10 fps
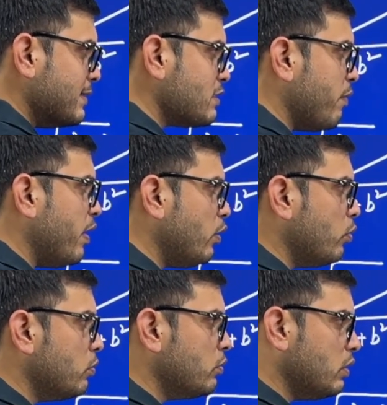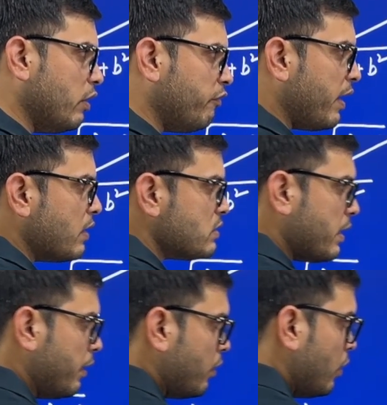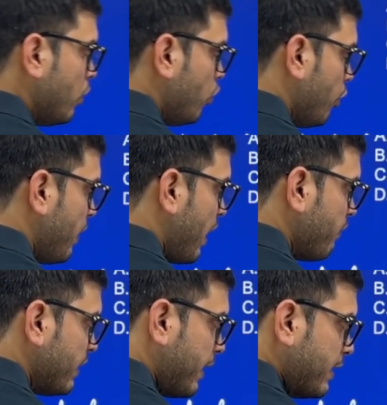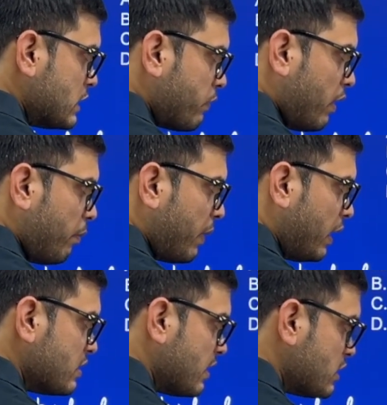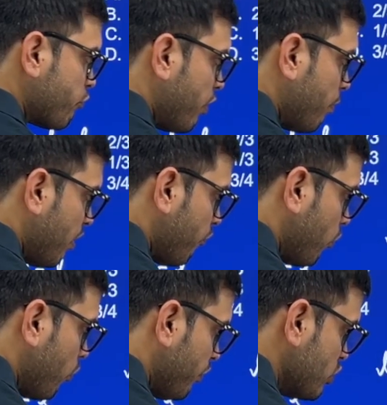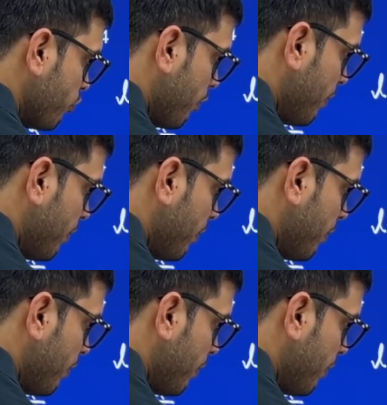L square to the left hand side, we'll be having L square minus L square by 4, which will